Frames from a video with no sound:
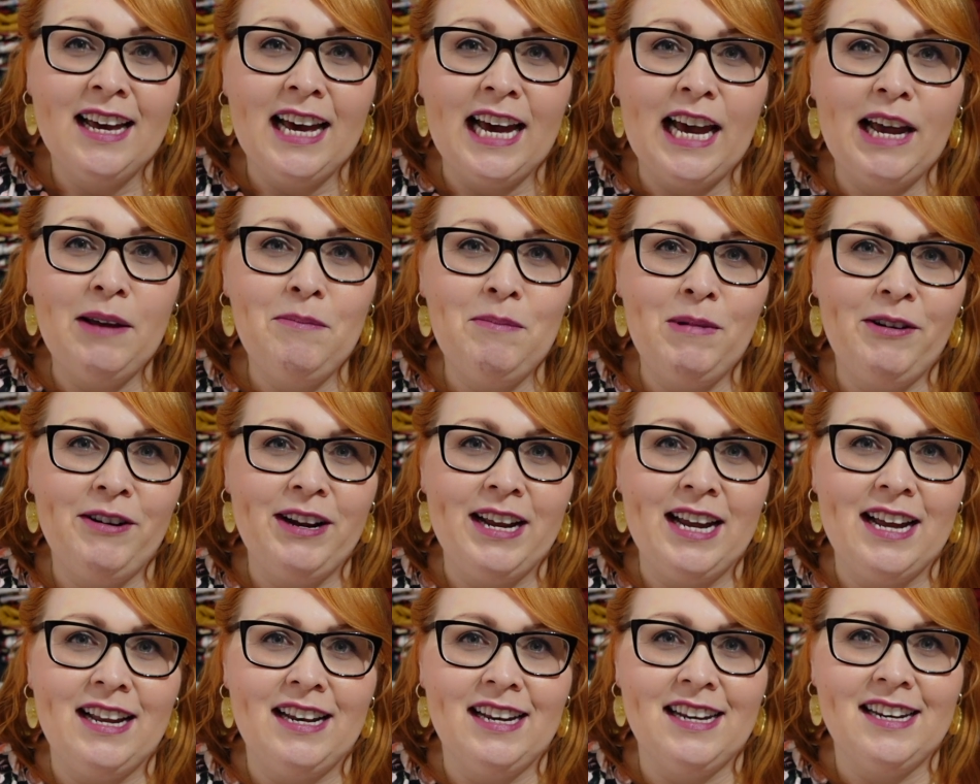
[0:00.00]
I'm
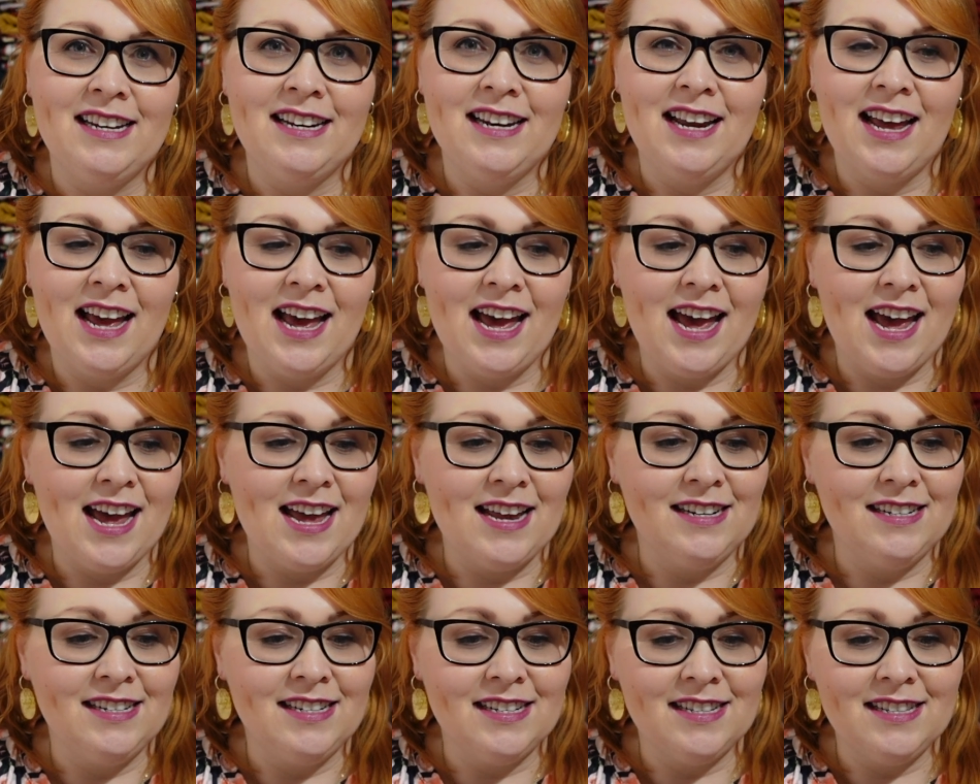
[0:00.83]
Mary Ellen
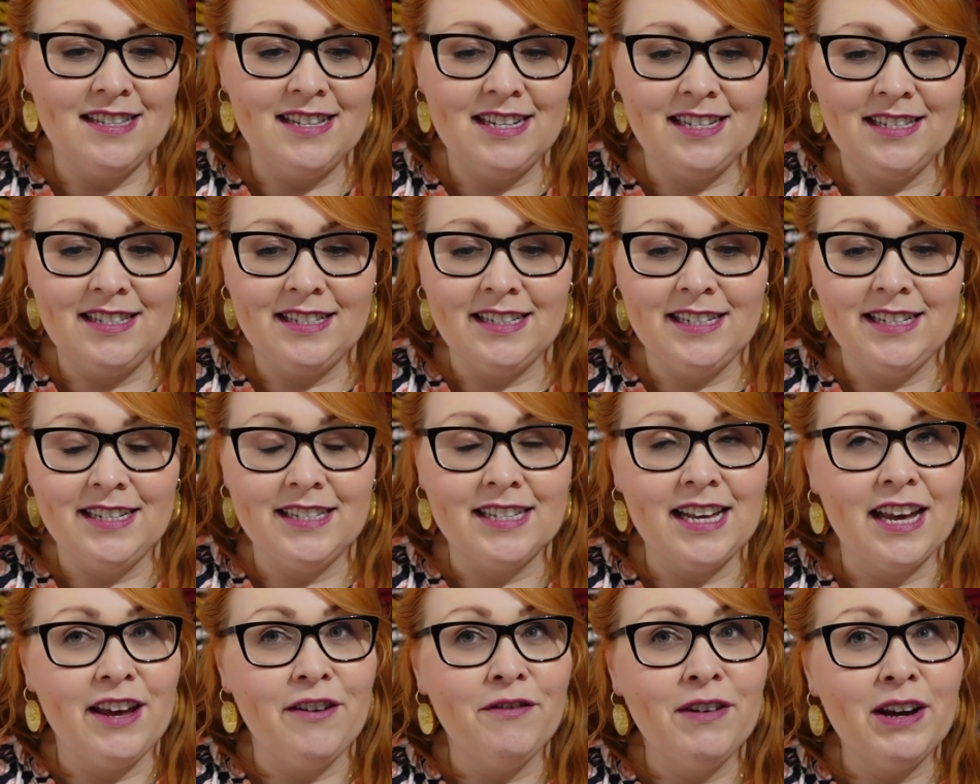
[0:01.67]
and this is
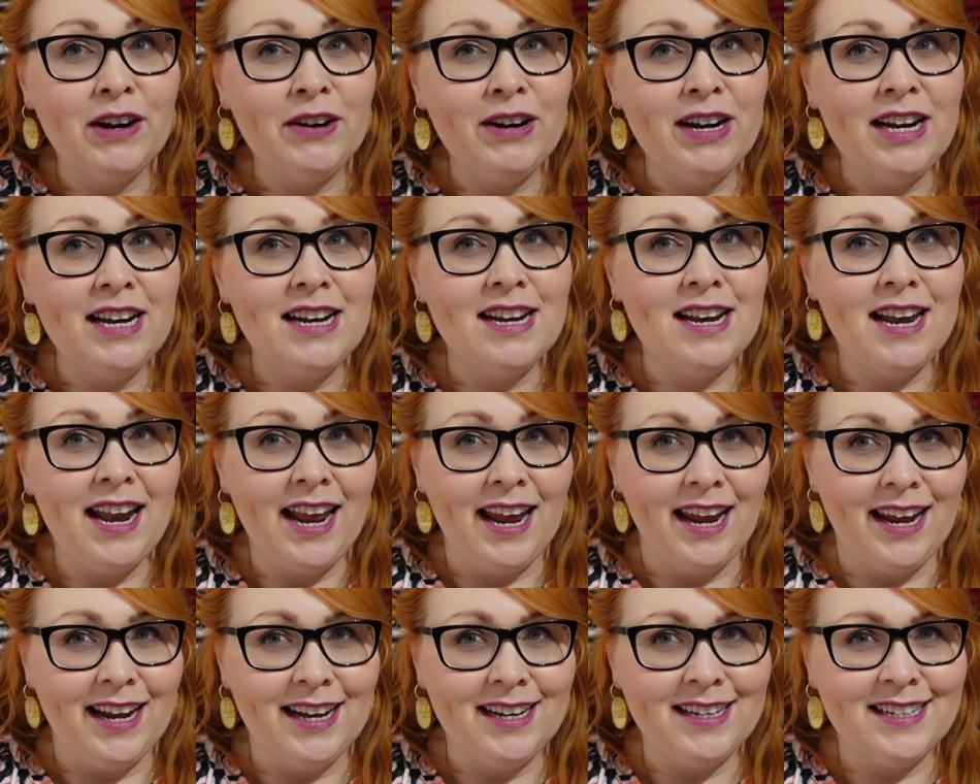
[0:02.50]
a very
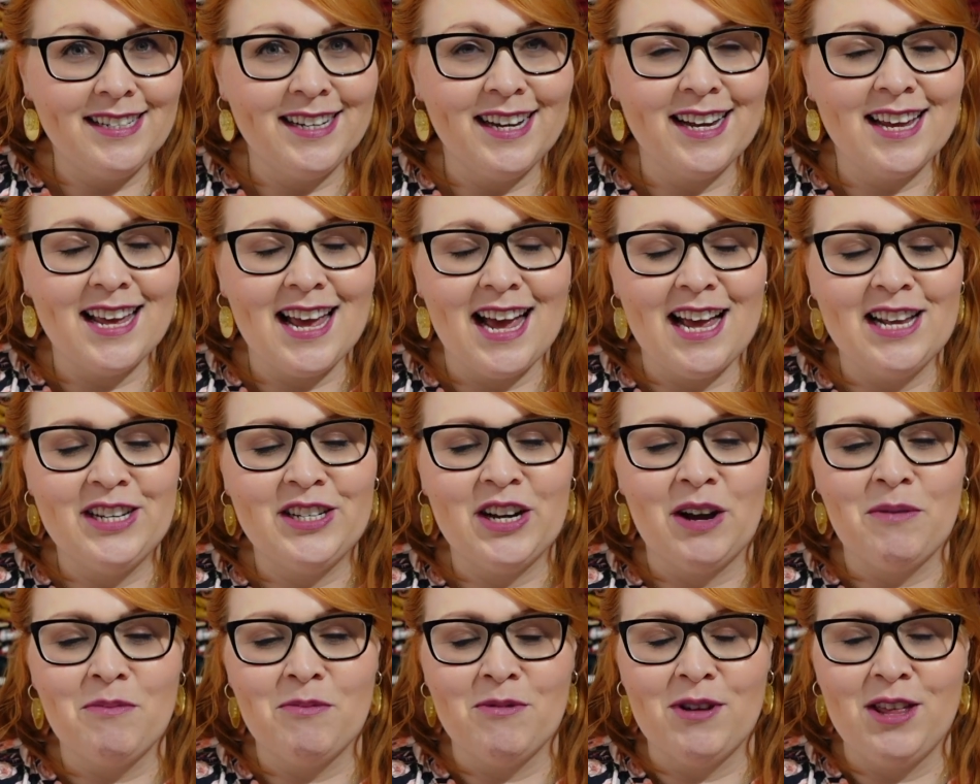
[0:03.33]
late catch
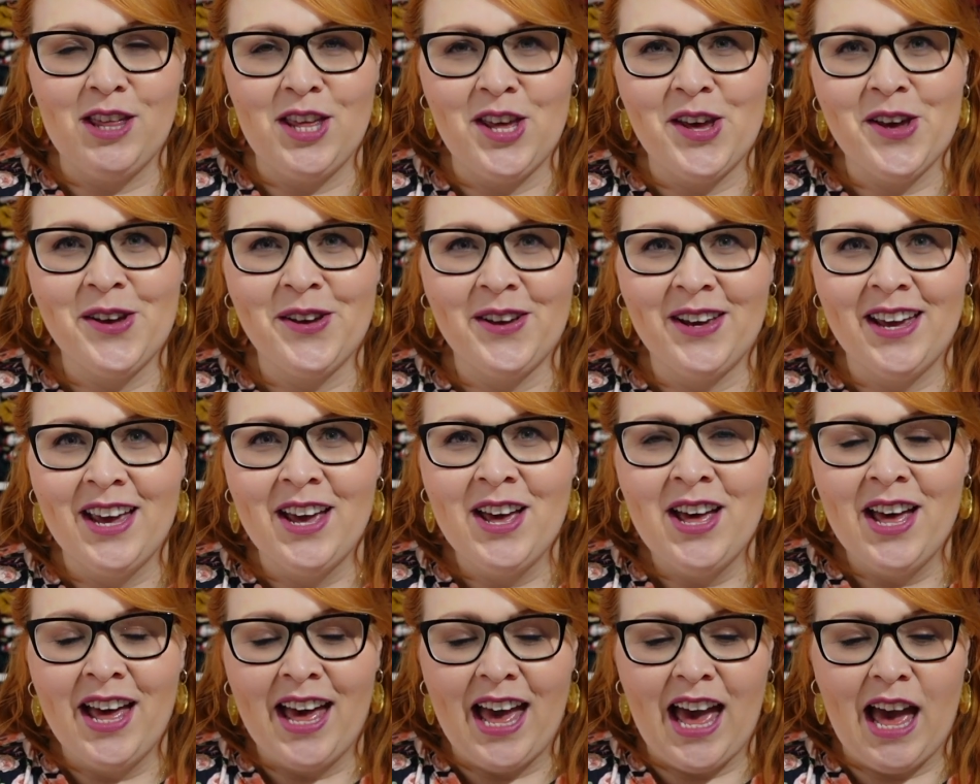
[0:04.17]
up with you.
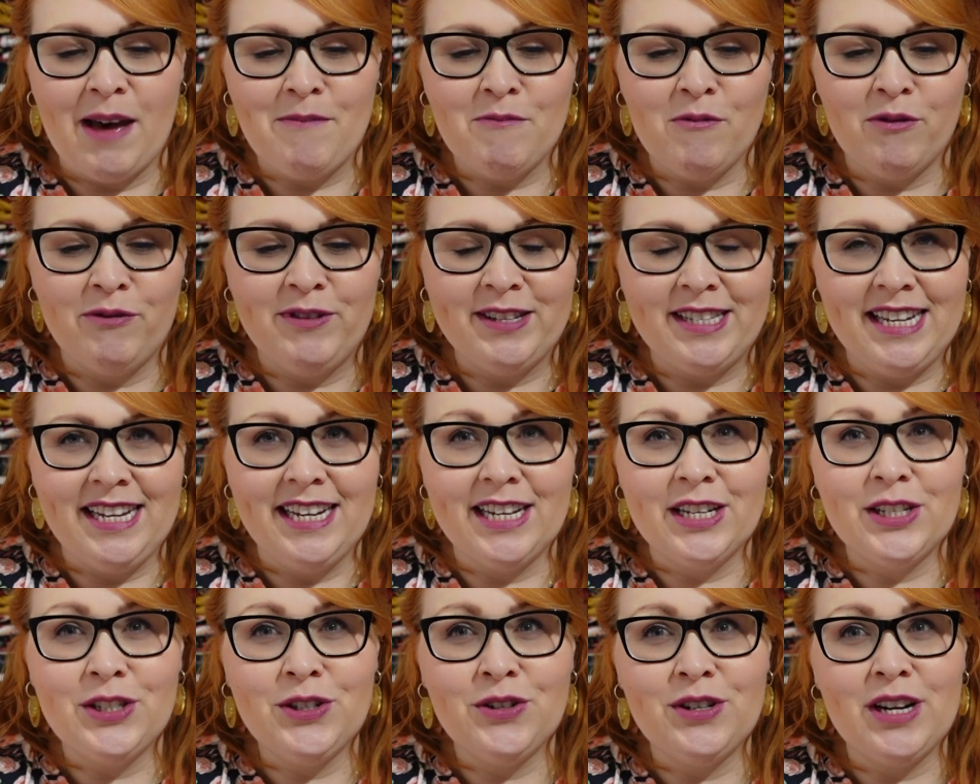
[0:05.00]
Obviously
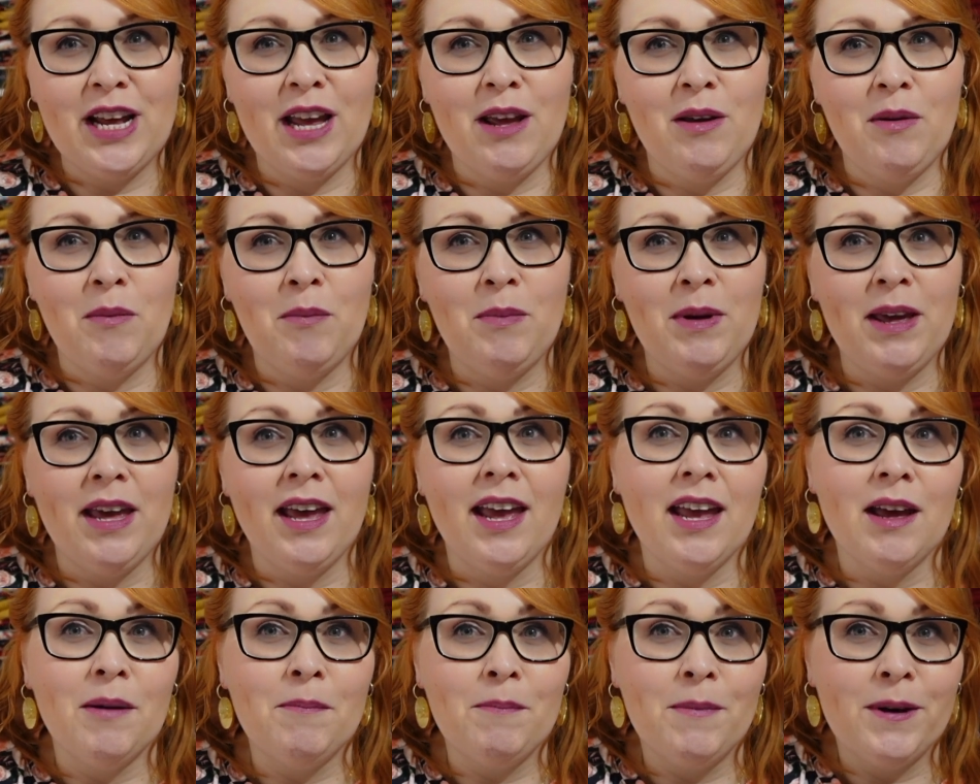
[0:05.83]
yesterday
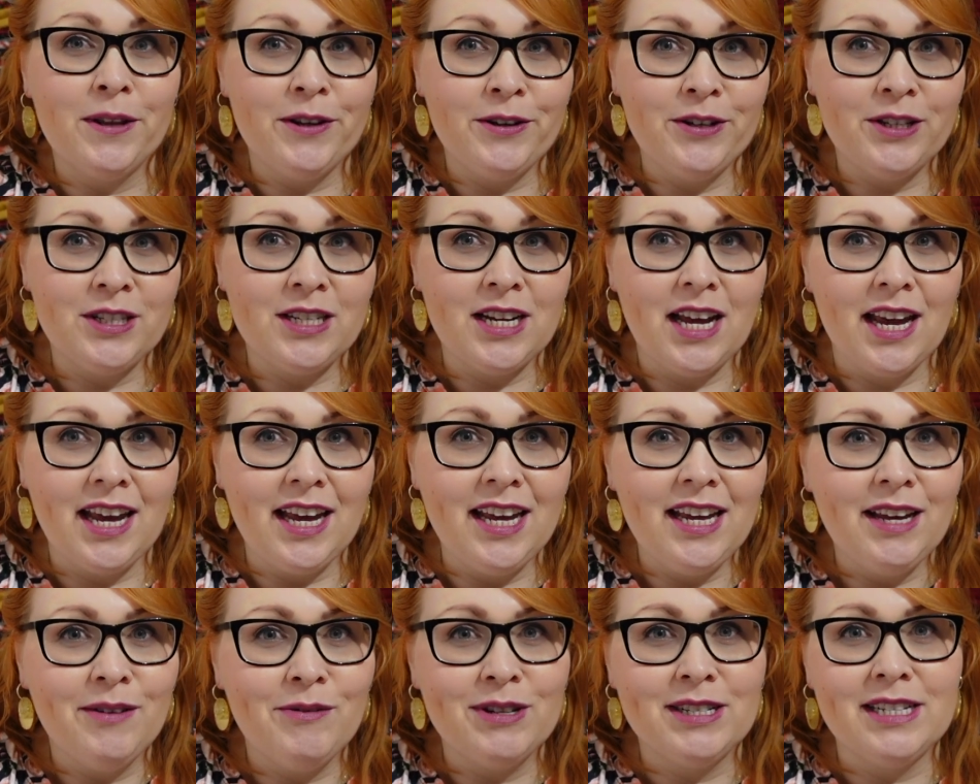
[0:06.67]
being Mother's Day,
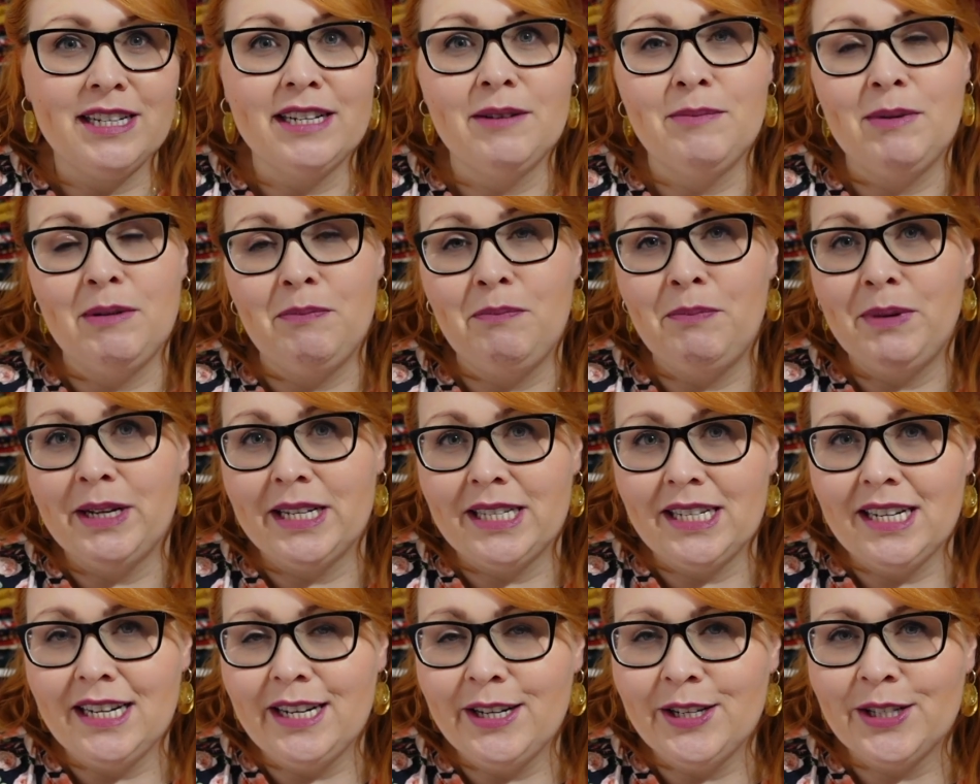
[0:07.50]
it was a little bit
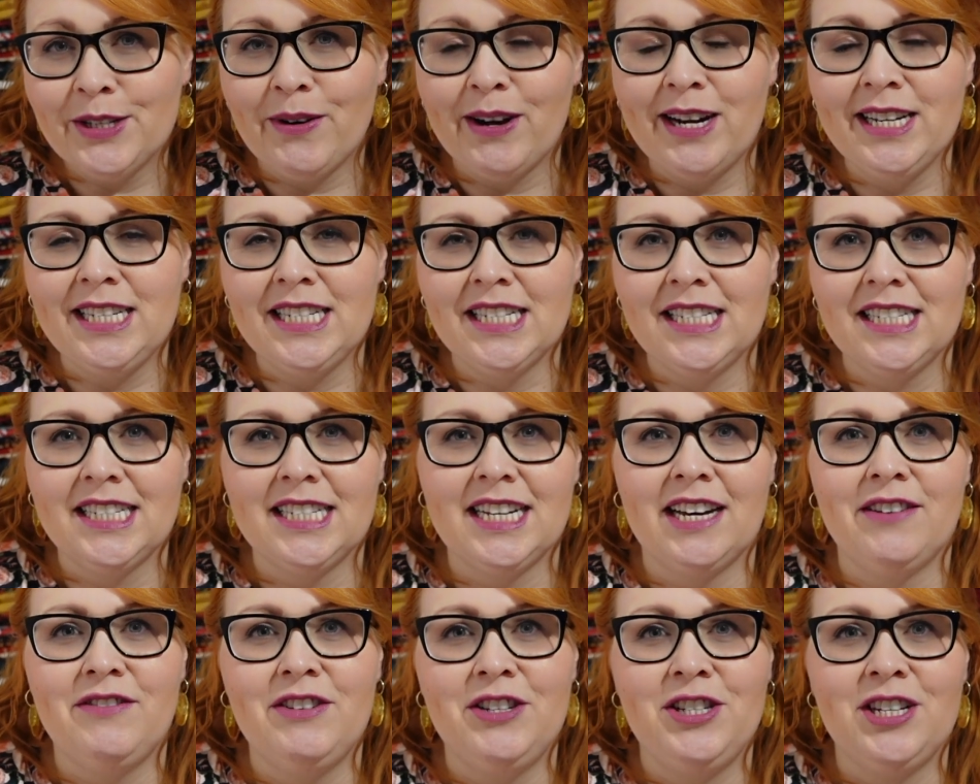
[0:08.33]
busy, so I didn't
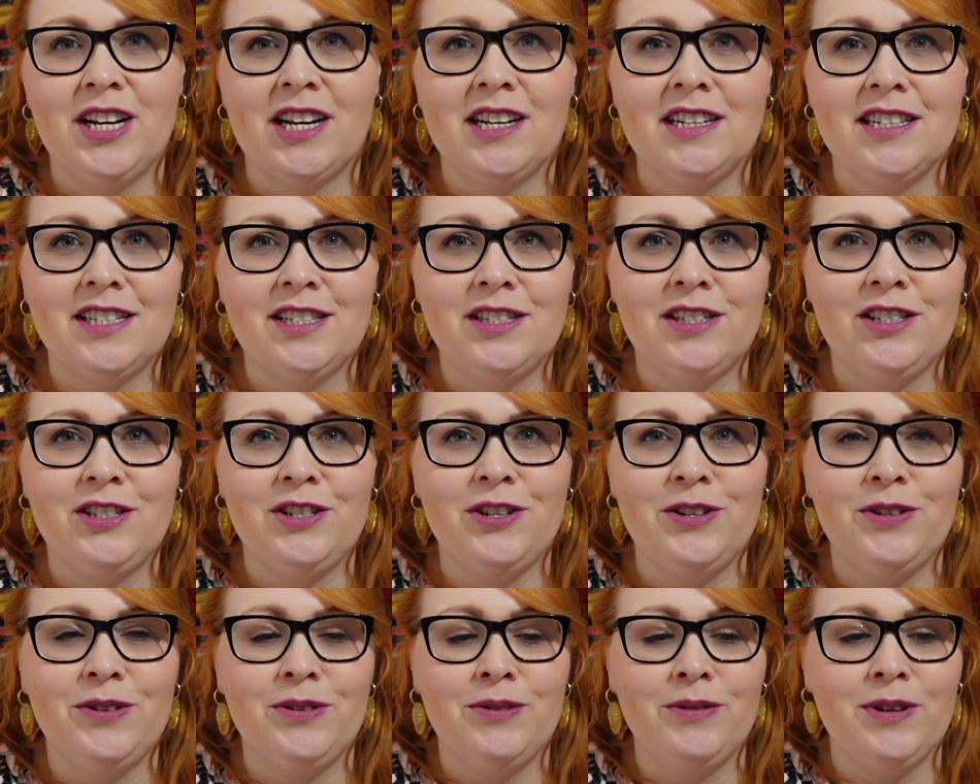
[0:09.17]
have a chance
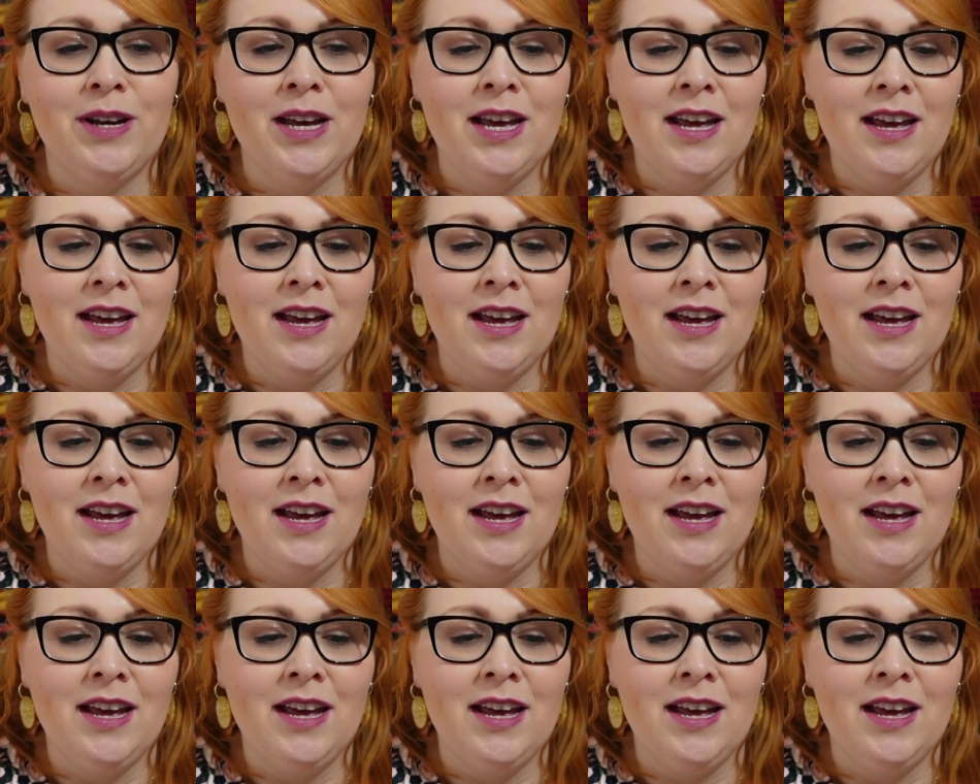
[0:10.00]
to